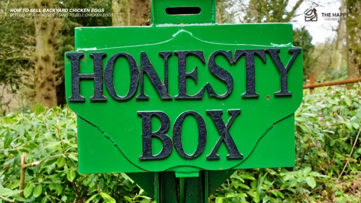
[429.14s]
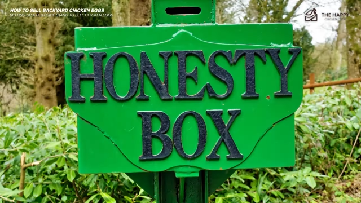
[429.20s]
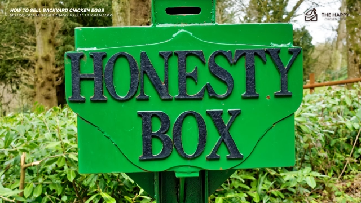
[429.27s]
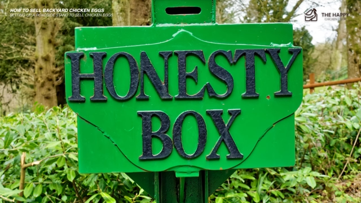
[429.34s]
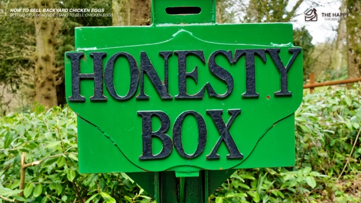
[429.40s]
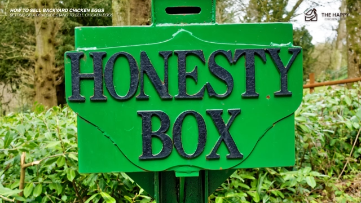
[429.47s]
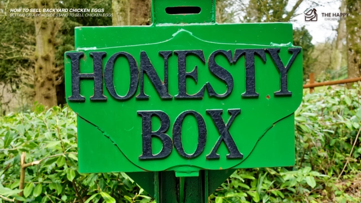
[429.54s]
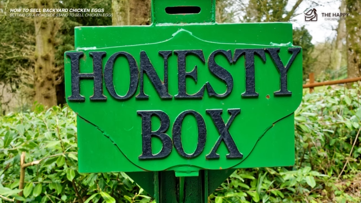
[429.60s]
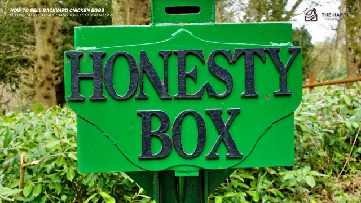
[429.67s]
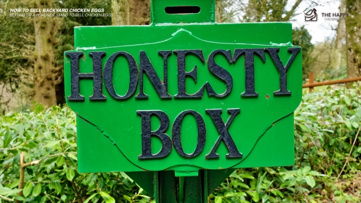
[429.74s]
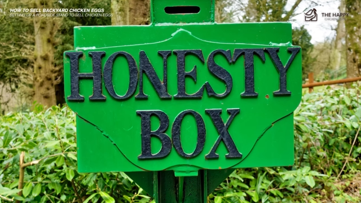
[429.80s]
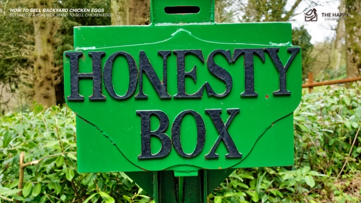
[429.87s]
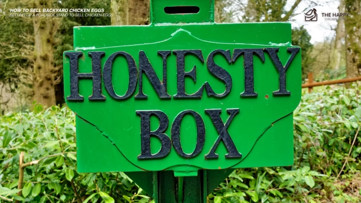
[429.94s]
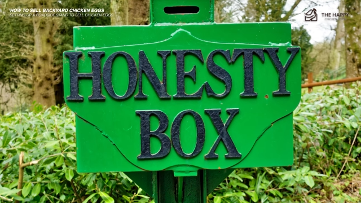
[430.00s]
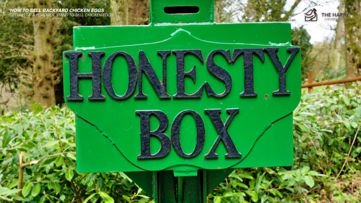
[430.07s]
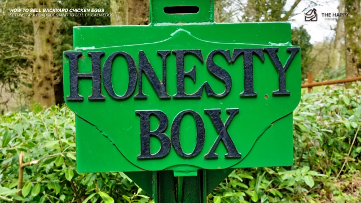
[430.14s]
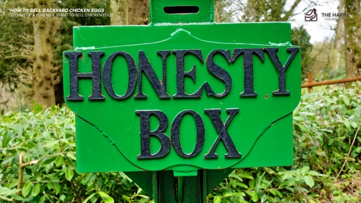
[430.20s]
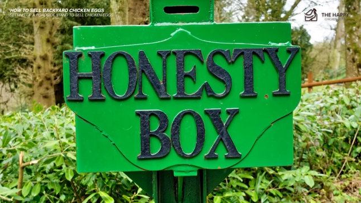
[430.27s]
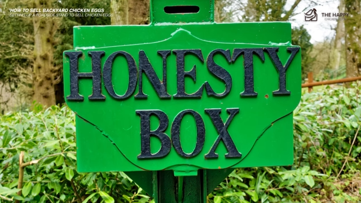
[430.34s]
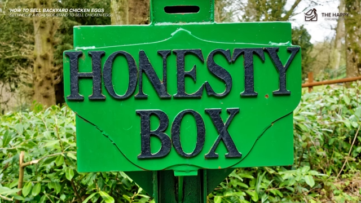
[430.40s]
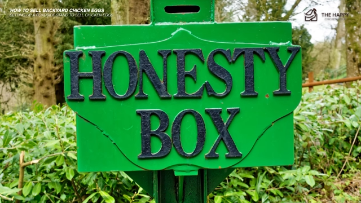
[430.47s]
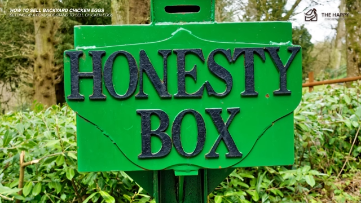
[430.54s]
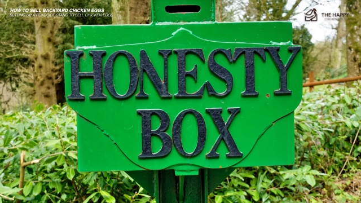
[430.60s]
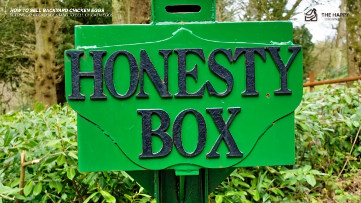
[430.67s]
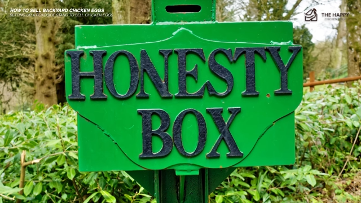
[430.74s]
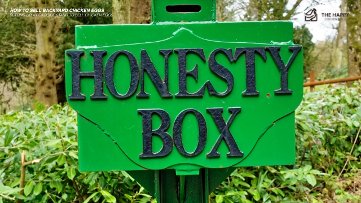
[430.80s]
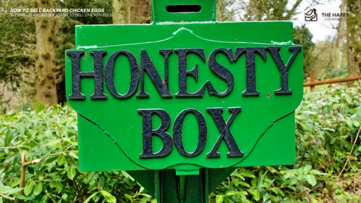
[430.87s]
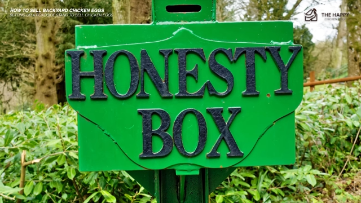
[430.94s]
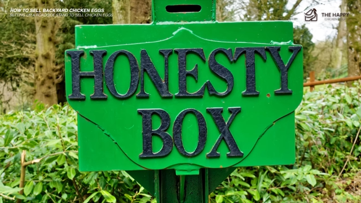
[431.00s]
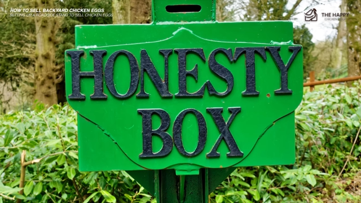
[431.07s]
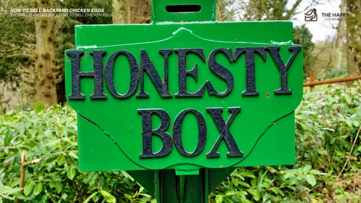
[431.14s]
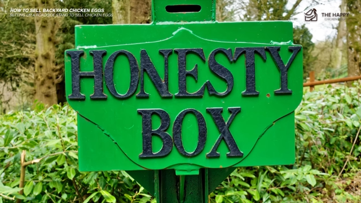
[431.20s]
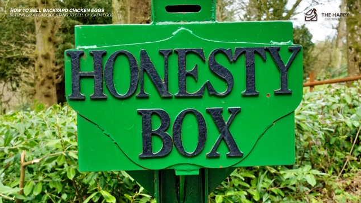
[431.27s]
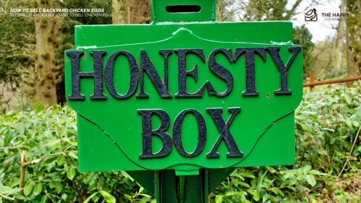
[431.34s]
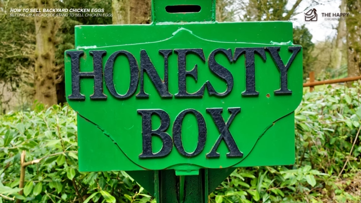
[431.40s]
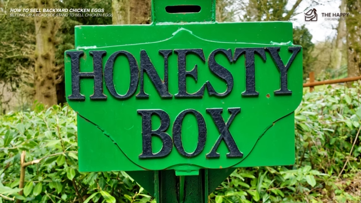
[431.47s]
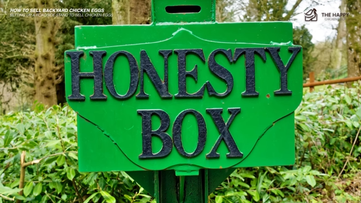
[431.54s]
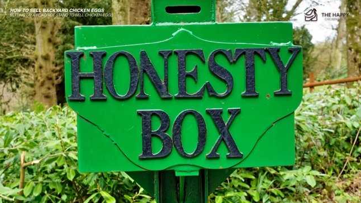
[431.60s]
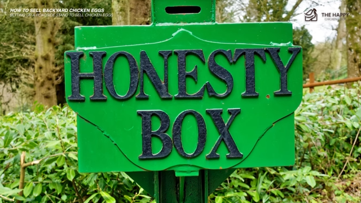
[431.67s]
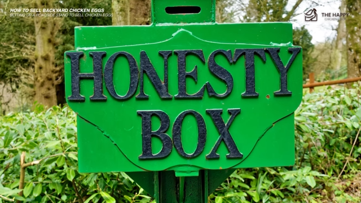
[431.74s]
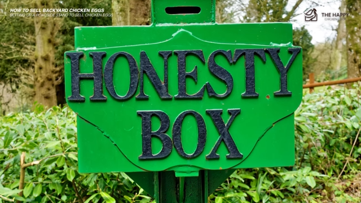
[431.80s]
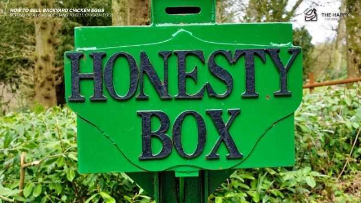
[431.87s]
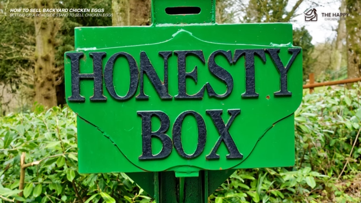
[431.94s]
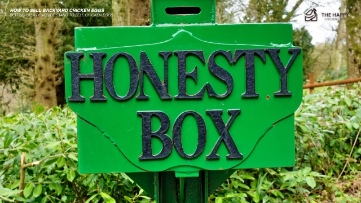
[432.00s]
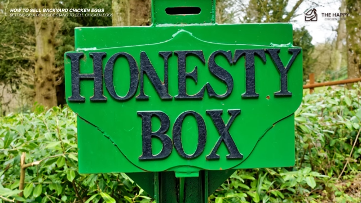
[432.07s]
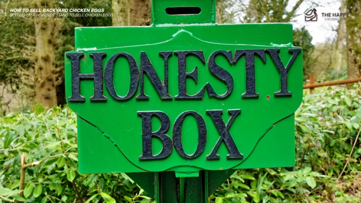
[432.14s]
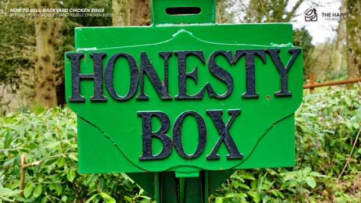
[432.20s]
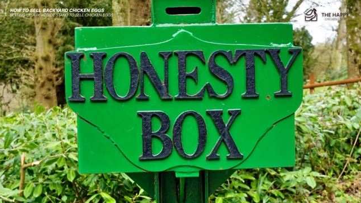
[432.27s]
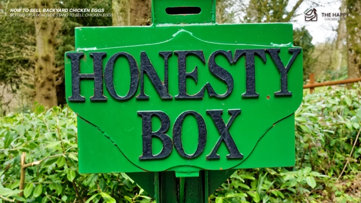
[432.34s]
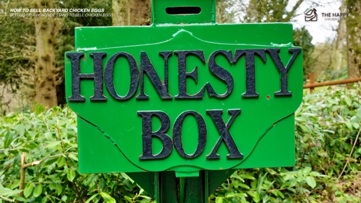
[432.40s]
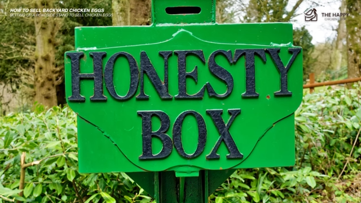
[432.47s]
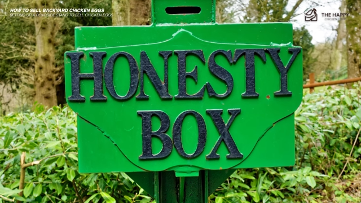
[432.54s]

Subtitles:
No face is visible, so there are no lips to read.